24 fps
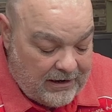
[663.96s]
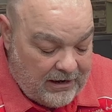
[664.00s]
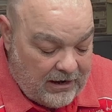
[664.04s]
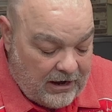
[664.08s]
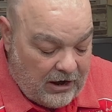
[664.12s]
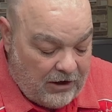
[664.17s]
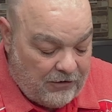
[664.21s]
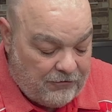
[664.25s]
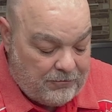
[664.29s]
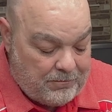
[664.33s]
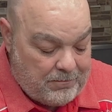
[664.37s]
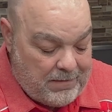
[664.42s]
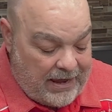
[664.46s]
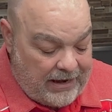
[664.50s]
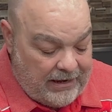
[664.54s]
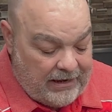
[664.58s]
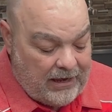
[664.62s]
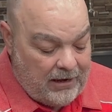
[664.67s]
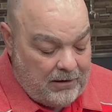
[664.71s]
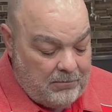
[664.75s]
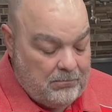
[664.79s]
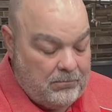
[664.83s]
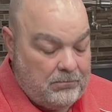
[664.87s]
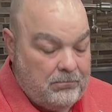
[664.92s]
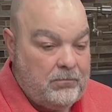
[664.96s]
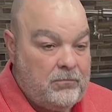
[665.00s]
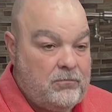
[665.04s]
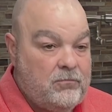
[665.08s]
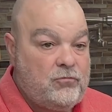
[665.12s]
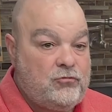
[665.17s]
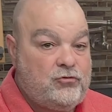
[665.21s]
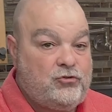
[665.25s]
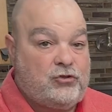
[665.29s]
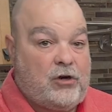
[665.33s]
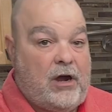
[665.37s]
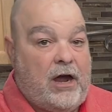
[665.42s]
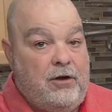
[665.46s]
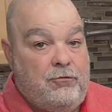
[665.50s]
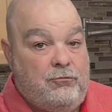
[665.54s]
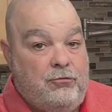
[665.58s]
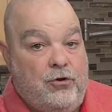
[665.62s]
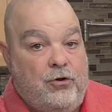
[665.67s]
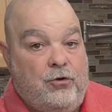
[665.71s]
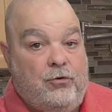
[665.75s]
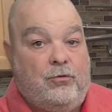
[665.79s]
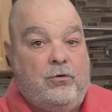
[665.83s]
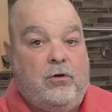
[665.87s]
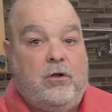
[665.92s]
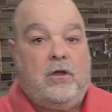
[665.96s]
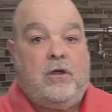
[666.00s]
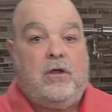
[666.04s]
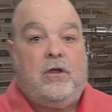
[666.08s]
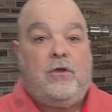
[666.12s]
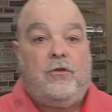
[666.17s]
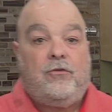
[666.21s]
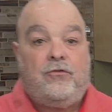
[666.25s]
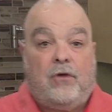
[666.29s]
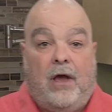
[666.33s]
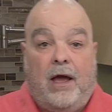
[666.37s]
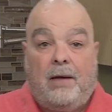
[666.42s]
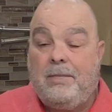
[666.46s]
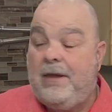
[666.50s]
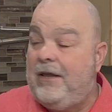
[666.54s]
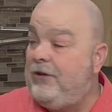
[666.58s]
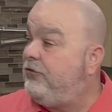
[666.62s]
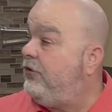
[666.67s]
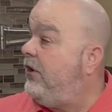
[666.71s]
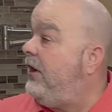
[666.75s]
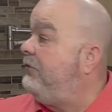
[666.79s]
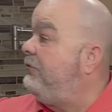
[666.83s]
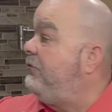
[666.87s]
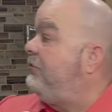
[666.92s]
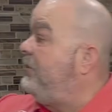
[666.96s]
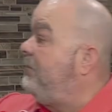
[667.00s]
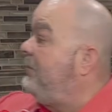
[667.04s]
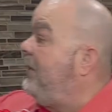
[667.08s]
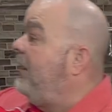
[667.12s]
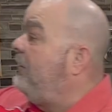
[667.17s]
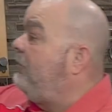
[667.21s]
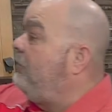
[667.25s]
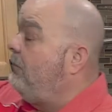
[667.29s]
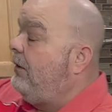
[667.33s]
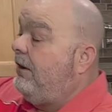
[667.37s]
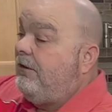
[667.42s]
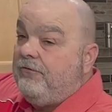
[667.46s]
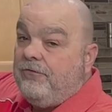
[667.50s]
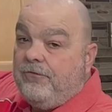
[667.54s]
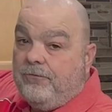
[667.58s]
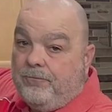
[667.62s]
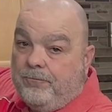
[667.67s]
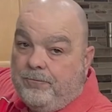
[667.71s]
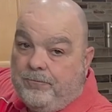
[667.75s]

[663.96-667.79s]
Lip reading: of making dry roux. So I make dry roux in the microwave.